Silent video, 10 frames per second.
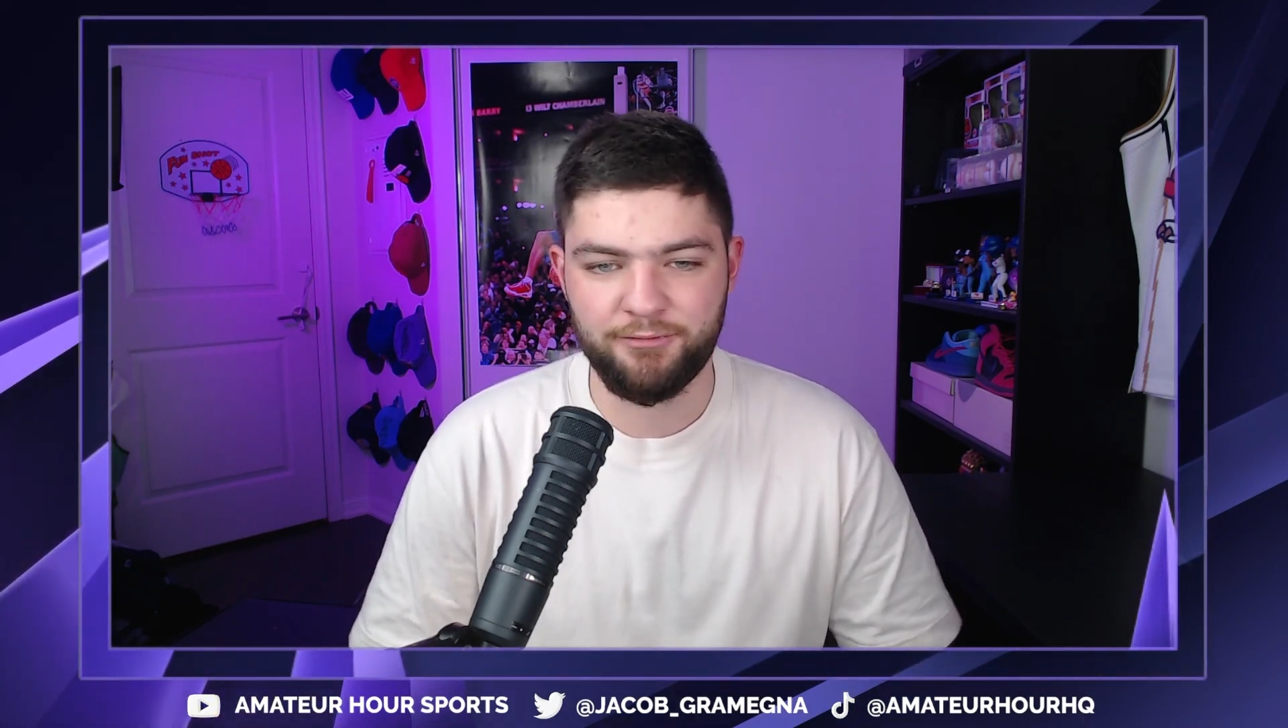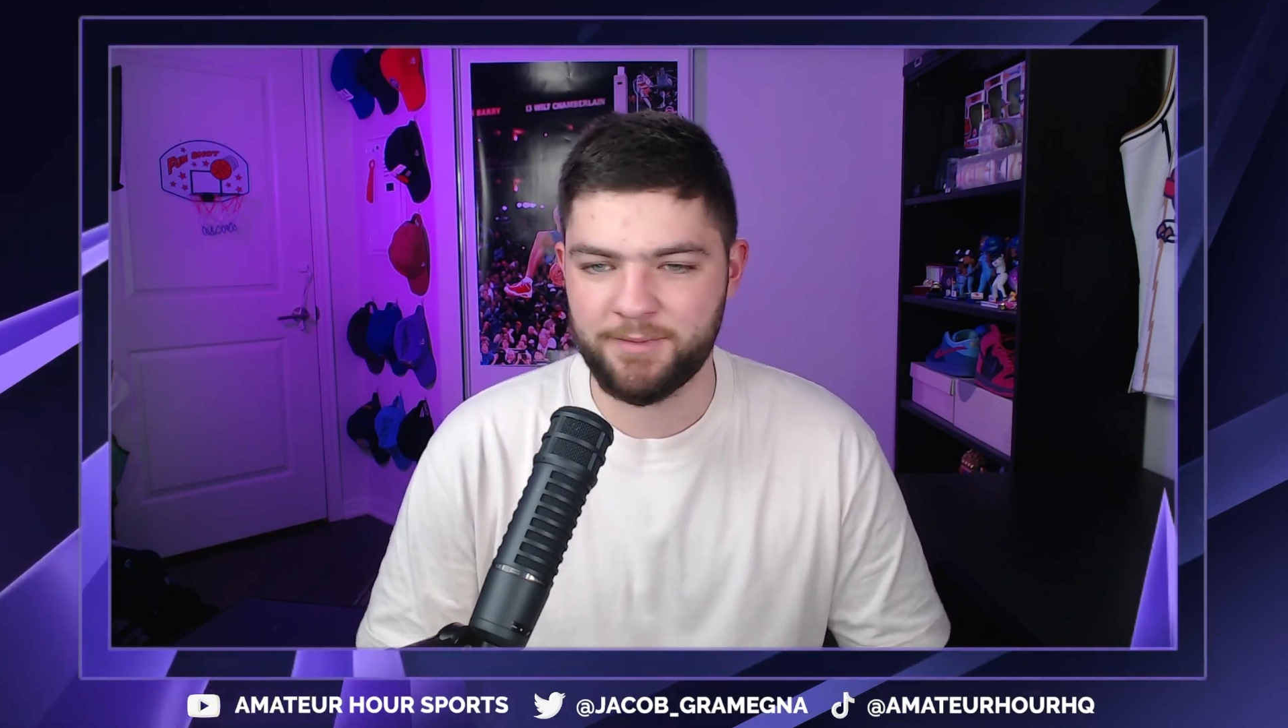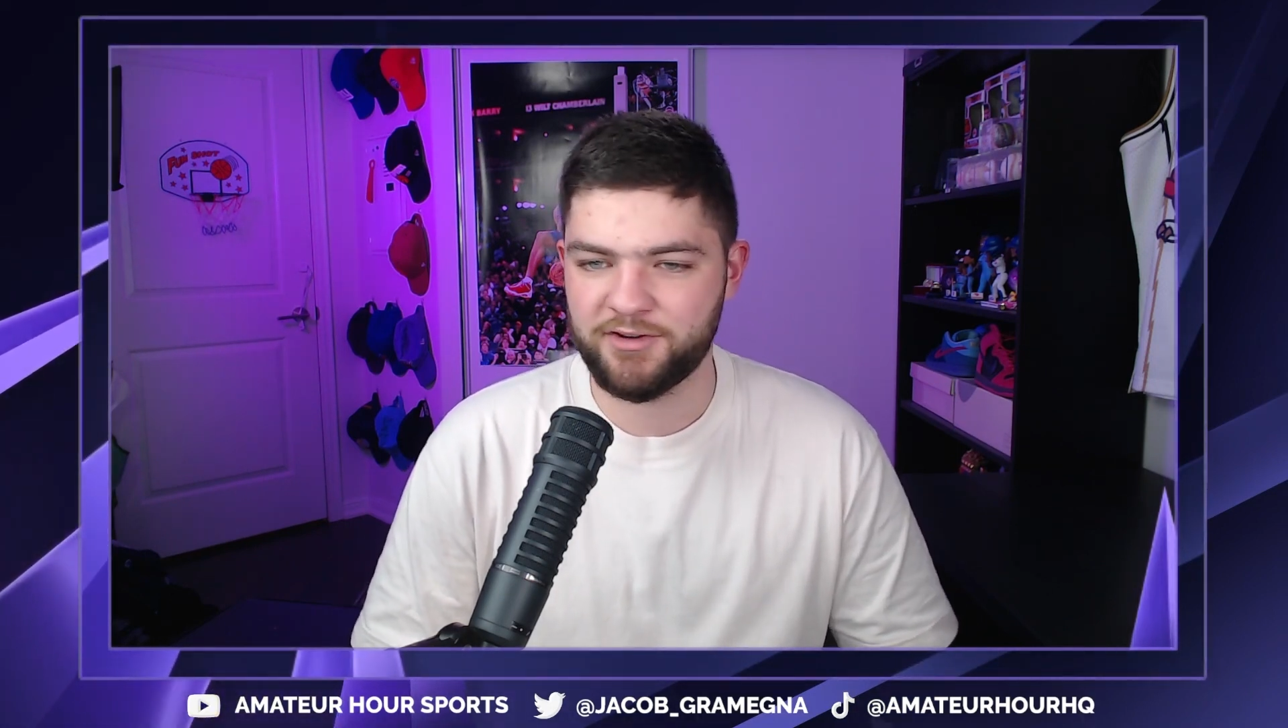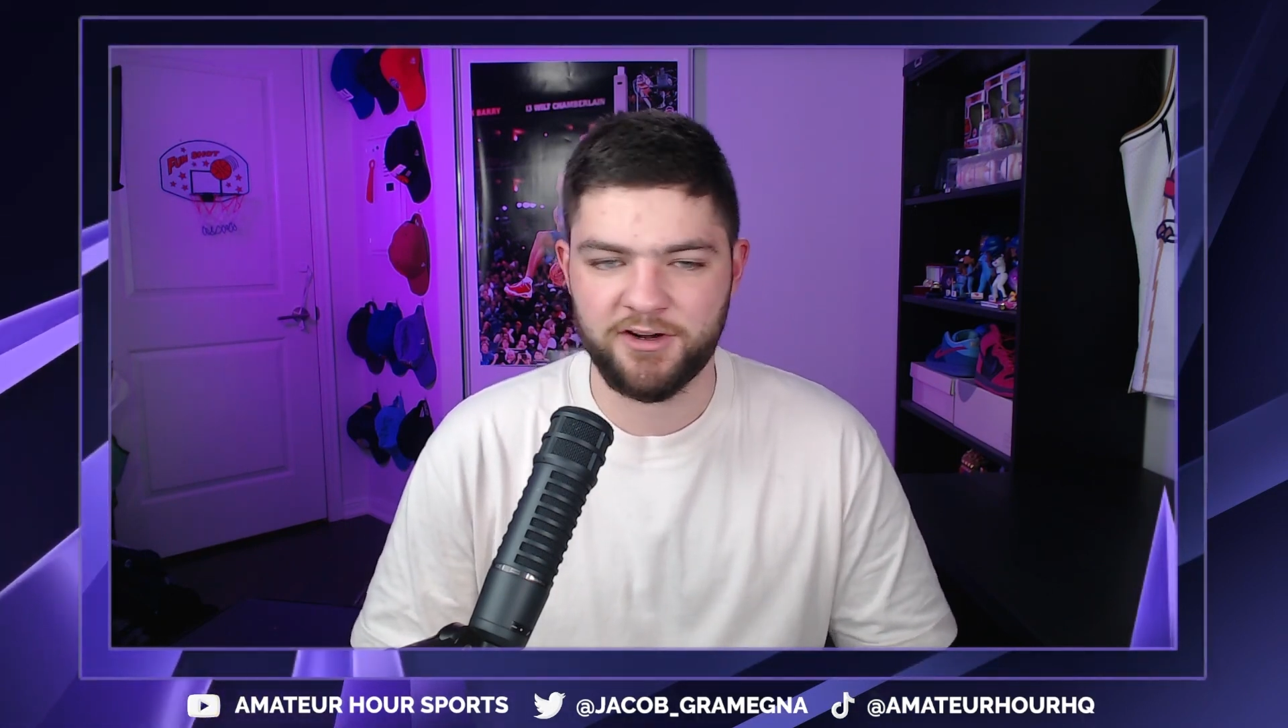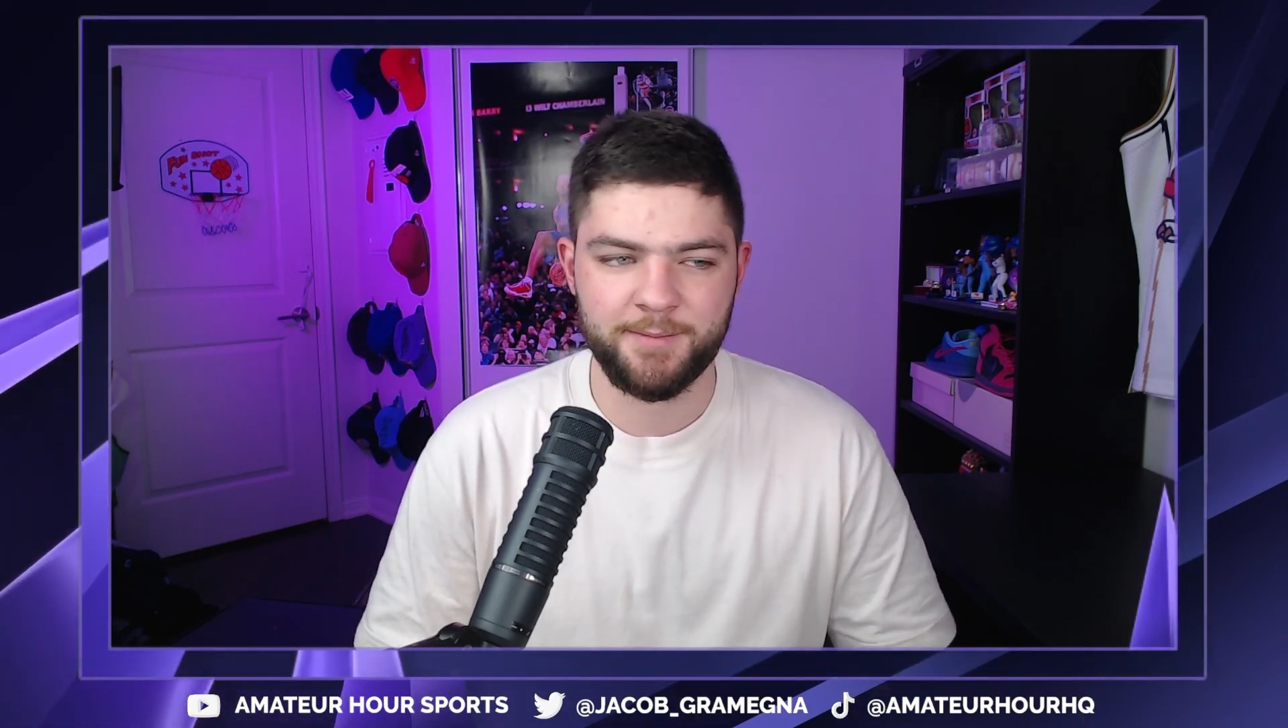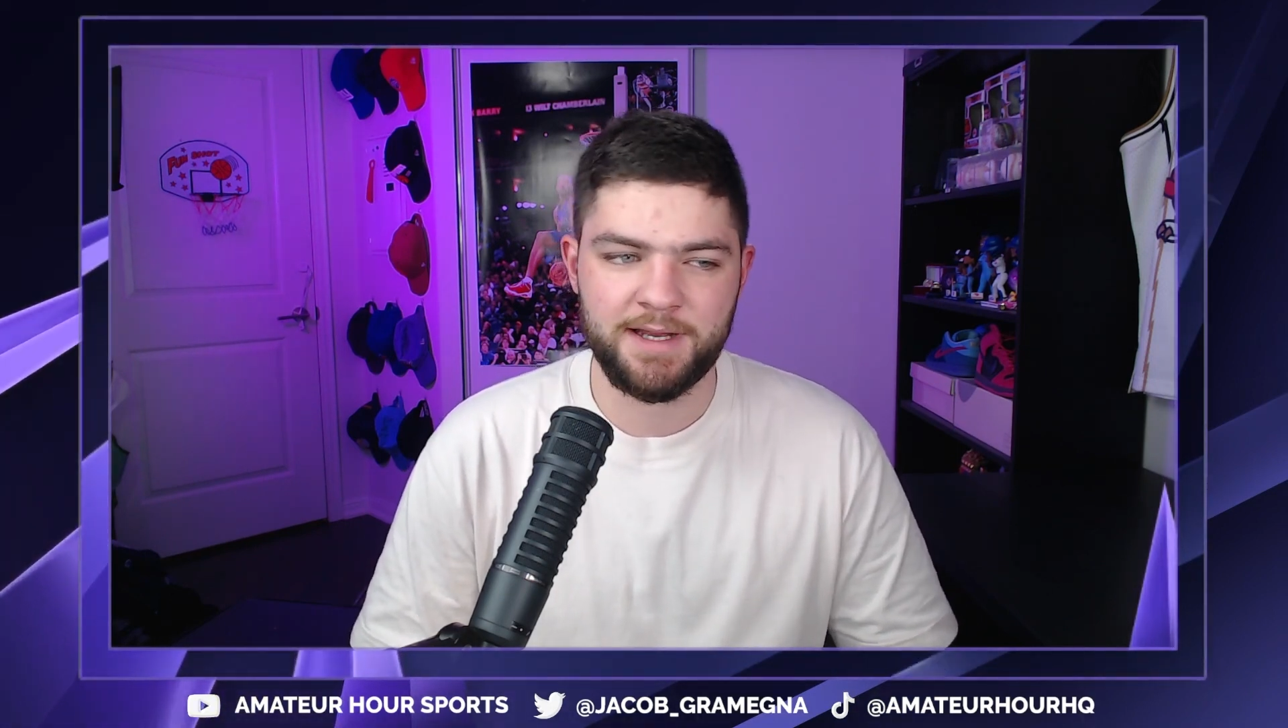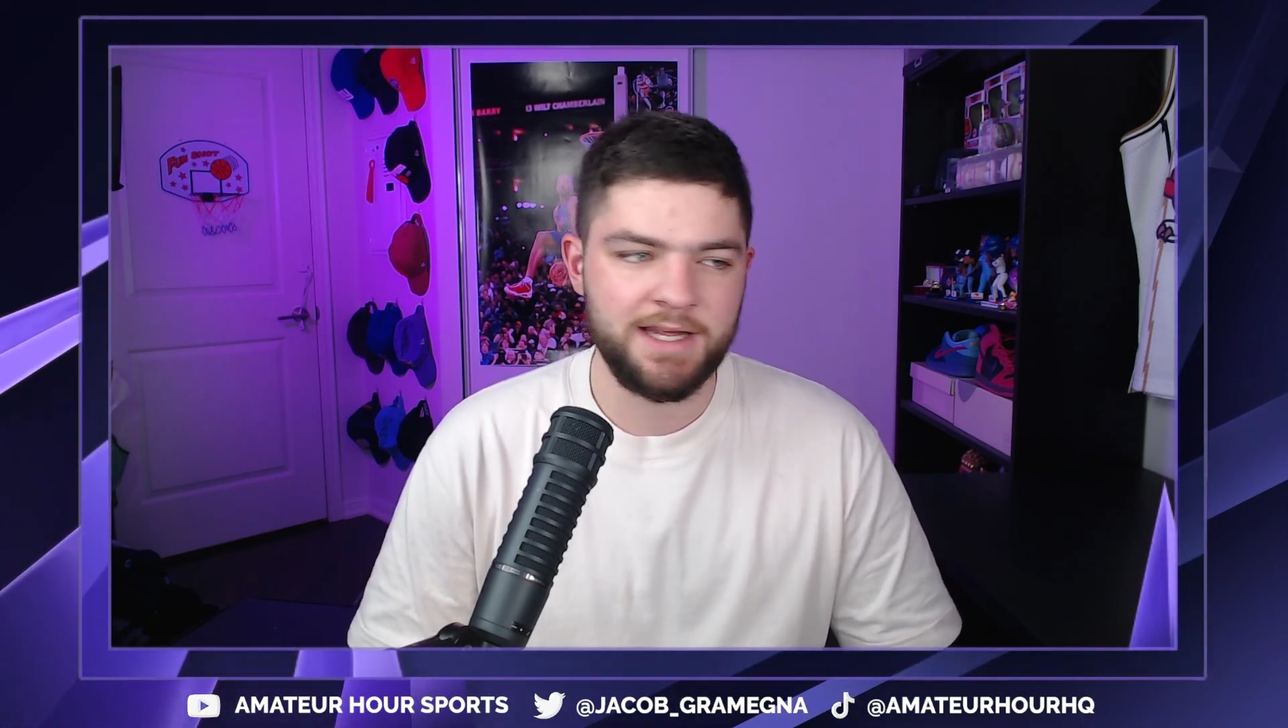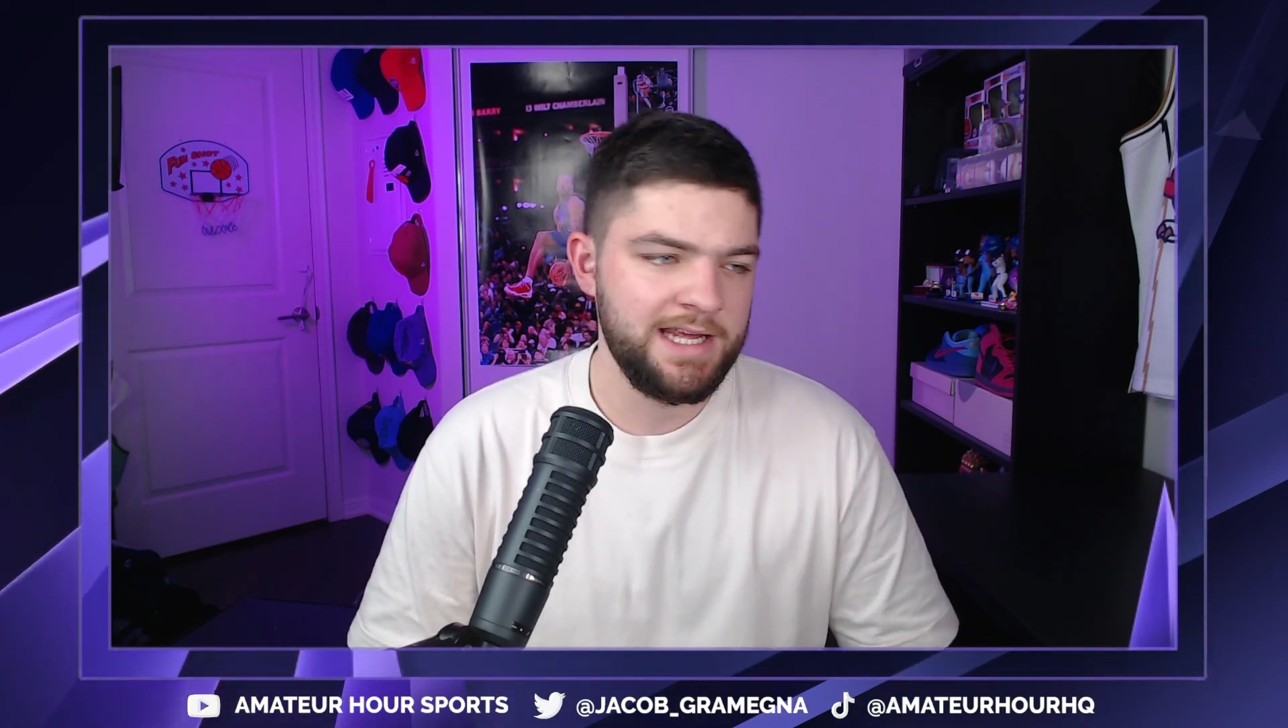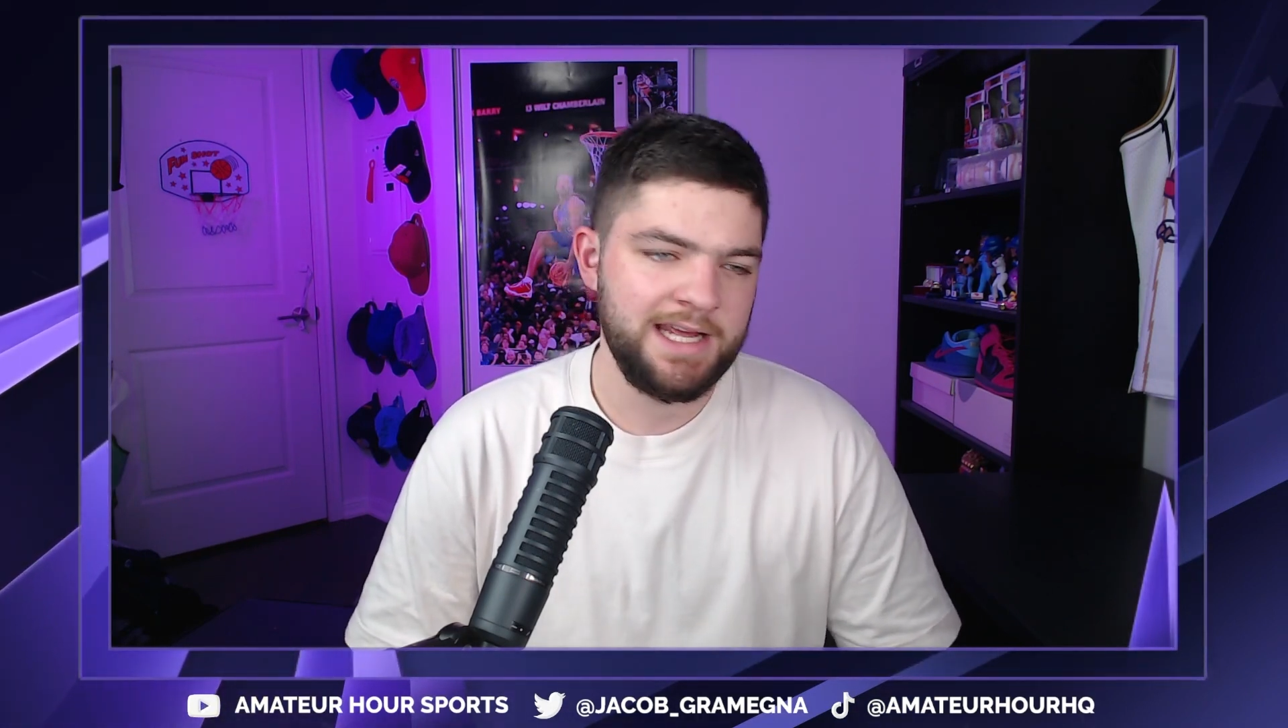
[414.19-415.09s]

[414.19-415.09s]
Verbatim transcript: from the tournament?